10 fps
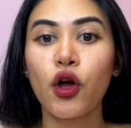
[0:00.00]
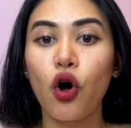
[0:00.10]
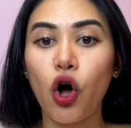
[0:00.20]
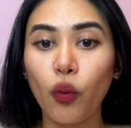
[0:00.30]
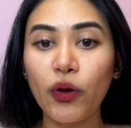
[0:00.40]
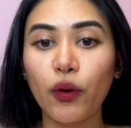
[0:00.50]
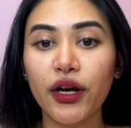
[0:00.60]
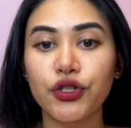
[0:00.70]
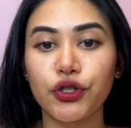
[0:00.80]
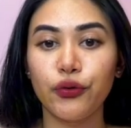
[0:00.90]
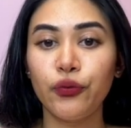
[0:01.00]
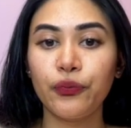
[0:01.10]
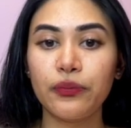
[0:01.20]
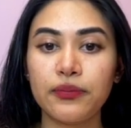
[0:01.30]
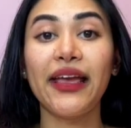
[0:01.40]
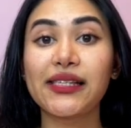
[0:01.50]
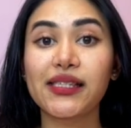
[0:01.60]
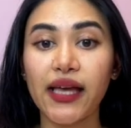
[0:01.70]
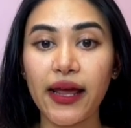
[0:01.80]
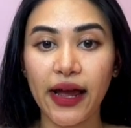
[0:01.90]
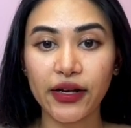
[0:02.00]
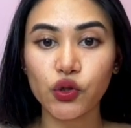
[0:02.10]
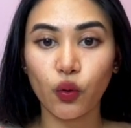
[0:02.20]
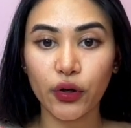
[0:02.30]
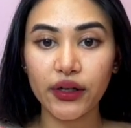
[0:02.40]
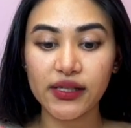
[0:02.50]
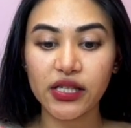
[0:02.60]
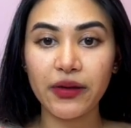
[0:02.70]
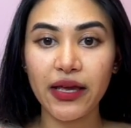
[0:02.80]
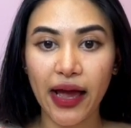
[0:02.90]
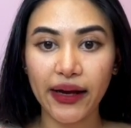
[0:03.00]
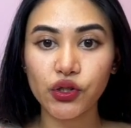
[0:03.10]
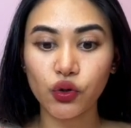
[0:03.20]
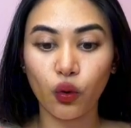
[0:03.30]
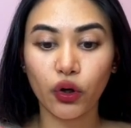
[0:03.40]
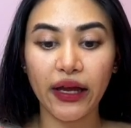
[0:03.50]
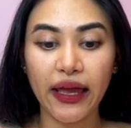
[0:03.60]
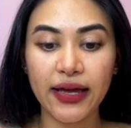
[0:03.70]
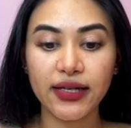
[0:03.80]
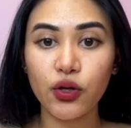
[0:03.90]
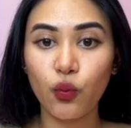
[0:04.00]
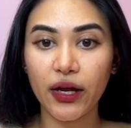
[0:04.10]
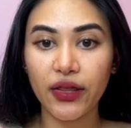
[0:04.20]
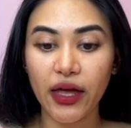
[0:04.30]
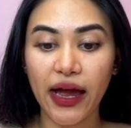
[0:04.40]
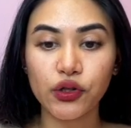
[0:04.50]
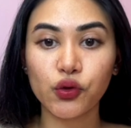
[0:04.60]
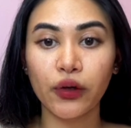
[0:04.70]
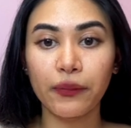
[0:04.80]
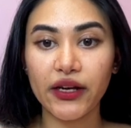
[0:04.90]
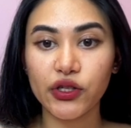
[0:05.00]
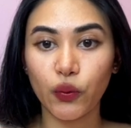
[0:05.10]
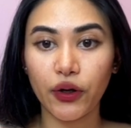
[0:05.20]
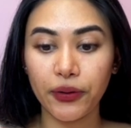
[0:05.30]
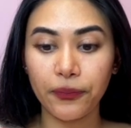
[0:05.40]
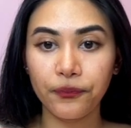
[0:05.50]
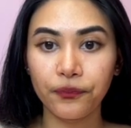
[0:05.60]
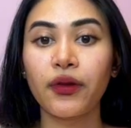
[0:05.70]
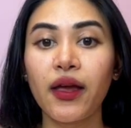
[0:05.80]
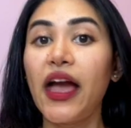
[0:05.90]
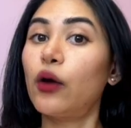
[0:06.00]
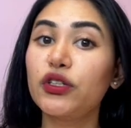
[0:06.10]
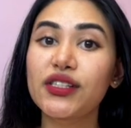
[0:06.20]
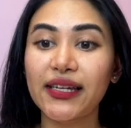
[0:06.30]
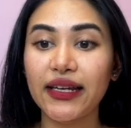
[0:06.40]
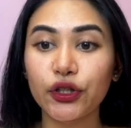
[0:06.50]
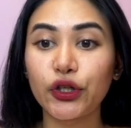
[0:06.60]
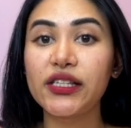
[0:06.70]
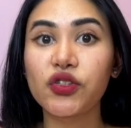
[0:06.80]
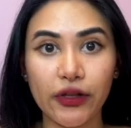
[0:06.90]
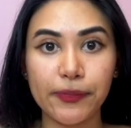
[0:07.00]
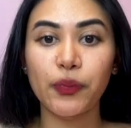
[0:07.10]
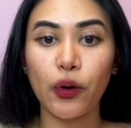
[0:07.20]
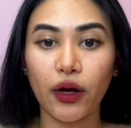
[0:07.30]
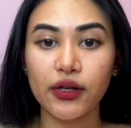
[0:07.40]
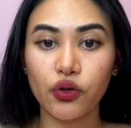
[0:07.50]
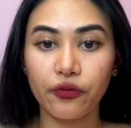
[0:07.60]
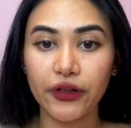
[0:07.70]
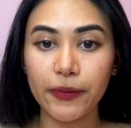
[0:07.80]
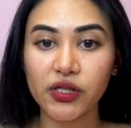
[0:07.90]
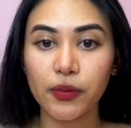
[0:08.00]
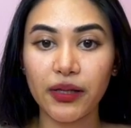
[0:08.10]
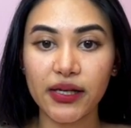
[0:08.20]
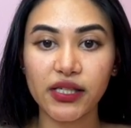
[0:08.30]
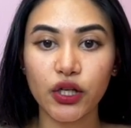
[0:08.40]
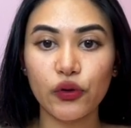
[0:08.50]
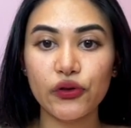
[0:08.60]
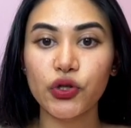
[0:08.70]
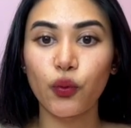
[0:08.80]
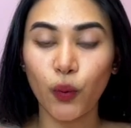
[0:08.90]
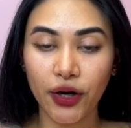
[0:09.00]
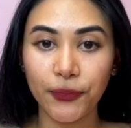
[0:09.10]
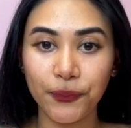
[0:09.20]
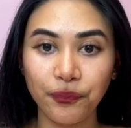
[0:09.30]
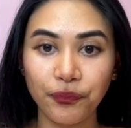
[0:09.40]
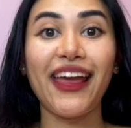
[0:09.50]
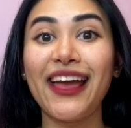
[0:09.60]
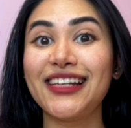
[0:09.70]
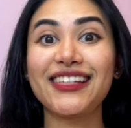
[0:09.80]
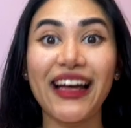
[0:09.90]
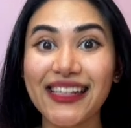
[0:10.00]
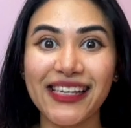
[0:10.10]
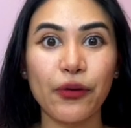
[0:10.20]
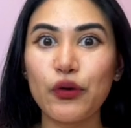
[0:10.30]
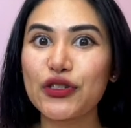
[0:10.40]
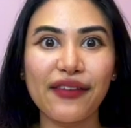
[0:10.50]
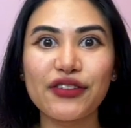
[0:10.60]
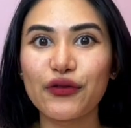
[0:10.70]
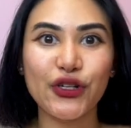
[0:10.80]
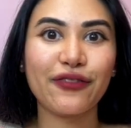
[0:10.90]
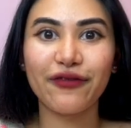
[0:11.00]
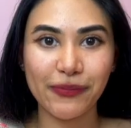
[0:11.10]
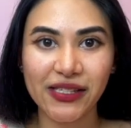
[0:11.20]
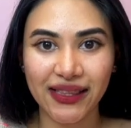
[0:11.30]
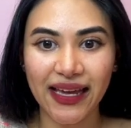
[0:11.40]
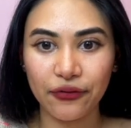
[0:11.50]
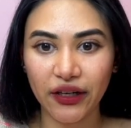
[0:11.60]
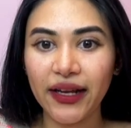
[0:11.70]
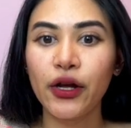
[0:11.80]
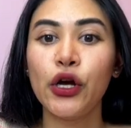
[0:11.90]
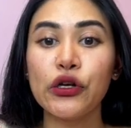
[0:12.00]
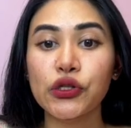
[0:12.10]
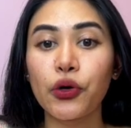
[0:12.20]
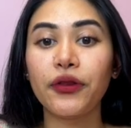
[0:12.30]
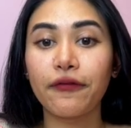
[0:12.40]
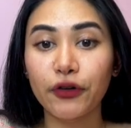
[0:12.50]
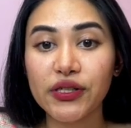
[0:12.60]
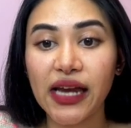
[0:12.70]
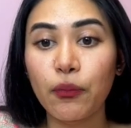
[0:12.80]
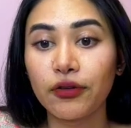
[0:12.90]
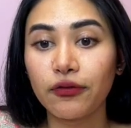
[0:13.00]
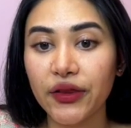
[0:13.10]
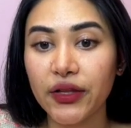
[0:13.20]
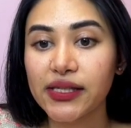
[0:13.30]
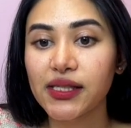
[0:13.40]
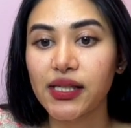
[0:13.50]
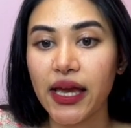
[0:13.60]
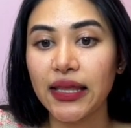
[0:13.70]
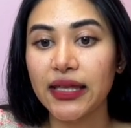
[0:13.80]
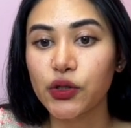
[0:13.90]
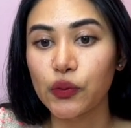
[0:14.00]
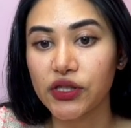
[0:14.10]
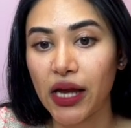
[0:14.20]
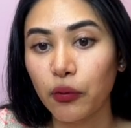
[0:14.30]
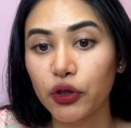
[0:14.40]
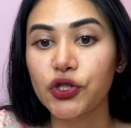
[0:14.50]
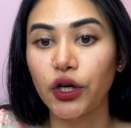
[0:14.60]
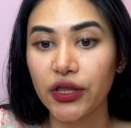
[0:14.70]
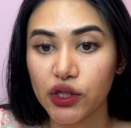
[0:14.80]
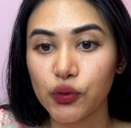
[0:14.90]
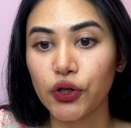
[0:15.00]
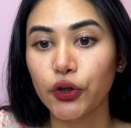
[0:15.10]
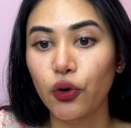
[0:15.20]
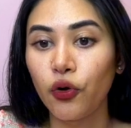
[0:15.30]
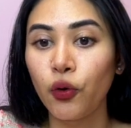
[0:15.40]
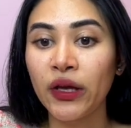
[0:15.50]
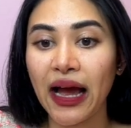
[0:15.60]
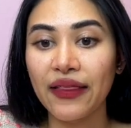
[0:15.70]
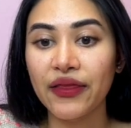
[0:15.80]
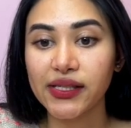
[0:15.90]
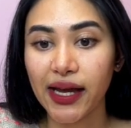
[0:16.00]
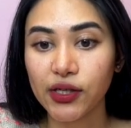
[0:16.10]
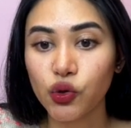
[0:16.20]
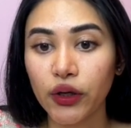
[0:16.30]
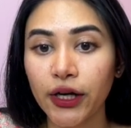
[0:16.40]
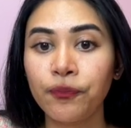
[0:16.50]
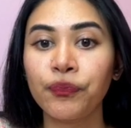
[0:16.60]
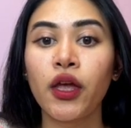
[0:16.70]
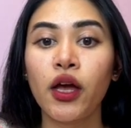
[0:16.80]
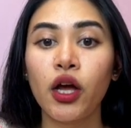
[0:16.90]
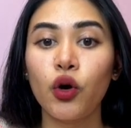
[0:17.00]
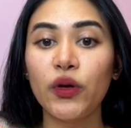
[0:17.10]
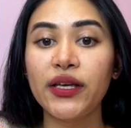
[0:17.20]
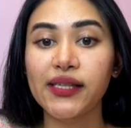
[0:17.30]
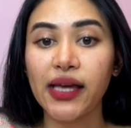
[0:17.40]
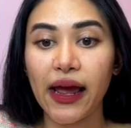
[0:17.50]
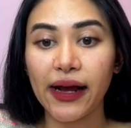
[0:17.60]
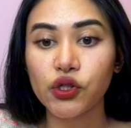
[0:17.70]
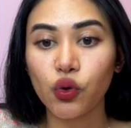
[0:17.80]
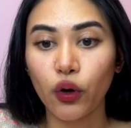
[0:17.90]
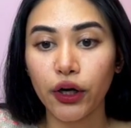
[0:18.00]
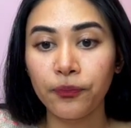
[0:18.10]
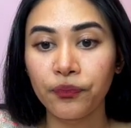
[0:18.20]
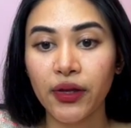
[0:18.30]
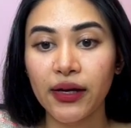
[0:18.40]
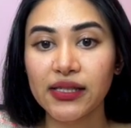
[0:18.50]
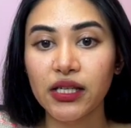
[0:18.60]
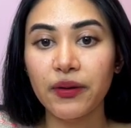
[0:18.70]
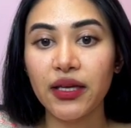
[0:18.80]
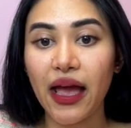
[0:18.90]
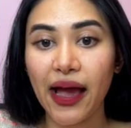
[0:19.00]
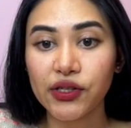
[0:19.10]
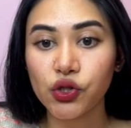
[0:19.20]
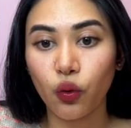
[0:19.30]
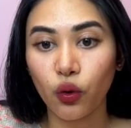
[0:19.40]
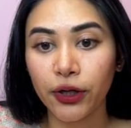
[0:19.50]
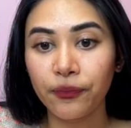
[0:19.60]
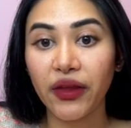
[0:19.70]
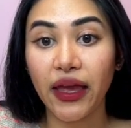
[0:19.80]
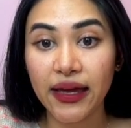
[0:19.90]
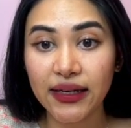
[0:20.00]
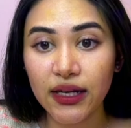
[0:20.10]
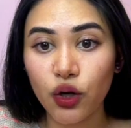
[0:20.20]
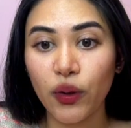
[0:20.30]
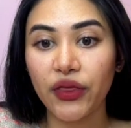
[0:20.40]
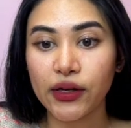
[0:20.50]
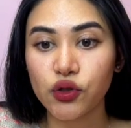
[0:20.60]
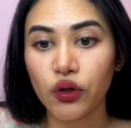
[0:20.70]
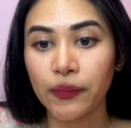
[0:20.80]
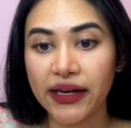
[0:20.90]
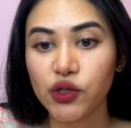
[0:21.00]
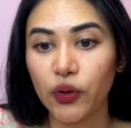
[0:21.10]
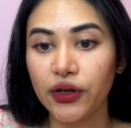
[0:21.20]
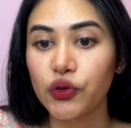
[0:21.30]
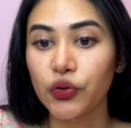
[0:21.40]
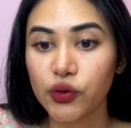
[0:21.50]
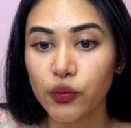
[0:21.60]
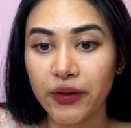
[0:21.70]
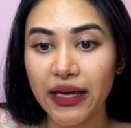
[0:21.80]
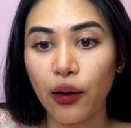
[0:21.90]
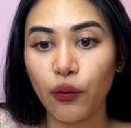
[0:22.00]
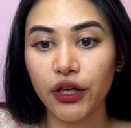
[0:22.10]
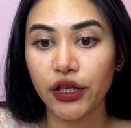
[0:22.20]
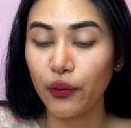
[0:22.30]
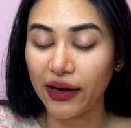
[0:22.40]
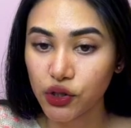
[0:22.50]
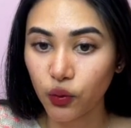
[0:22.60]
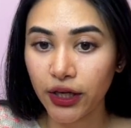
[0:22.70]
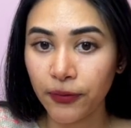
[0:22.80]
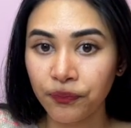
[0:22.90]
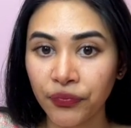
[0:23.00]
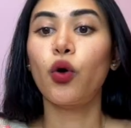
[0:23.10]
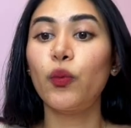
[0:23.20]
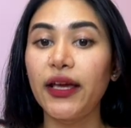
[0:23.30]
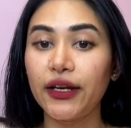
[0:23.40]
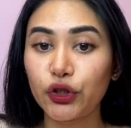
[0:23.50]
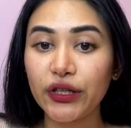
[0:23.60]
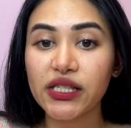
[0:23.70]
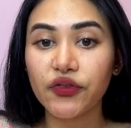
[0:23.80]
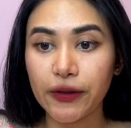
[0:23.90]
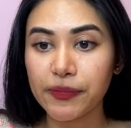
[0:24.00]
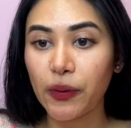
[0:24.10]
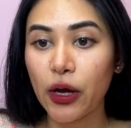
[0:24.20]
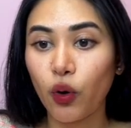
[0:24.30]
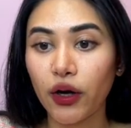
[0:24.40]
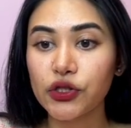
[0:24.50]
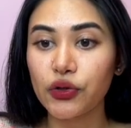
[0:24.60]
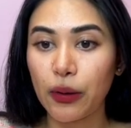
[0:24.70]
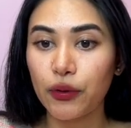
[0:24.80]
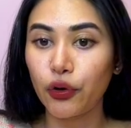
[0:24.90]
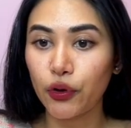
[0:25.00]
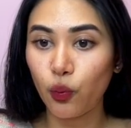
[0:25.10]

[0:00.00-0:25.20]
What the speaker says: all we want to do is set XOR to be XOR ANDed with XOR minus 1. And we're just going to increase flips by 1. So flips plus equals 1. And that's it. We would just have to return flips in the end, right? So the first time we run this, say this was our start, this was our goal, we had this XOR. We set XOR to be XOR ANDed with XOR minus 1. So this would be our new XOR. We increase flips by 1, so that would go to